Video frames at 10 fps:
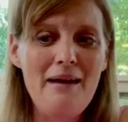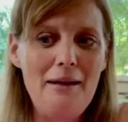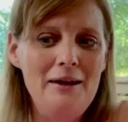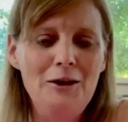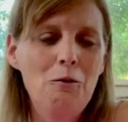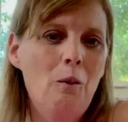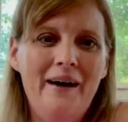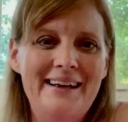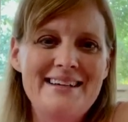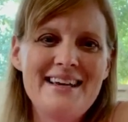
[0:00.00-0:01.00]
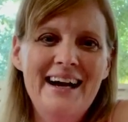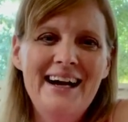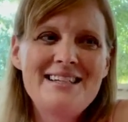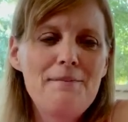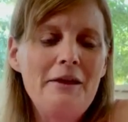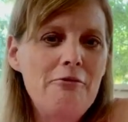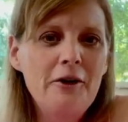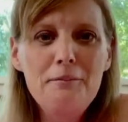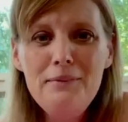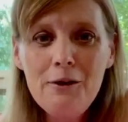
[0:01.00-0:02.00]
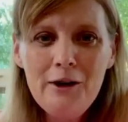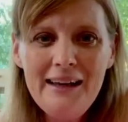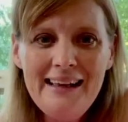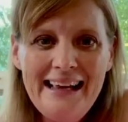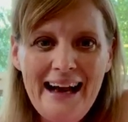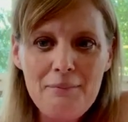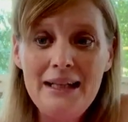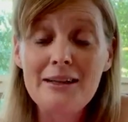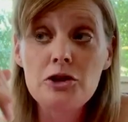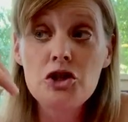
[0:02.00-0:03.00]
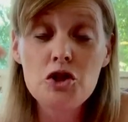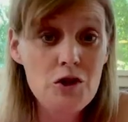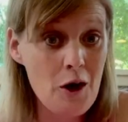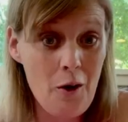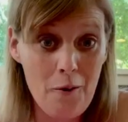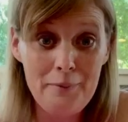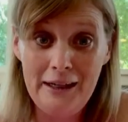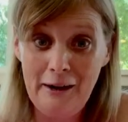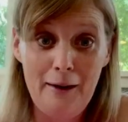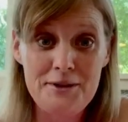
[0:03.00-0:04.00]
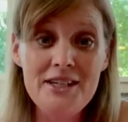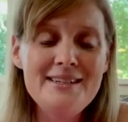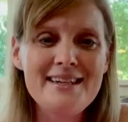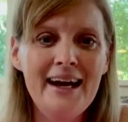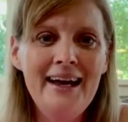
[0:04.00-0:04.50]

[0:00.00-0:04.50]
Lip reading: Maybe you want something for immunity. I mean, there's so many options,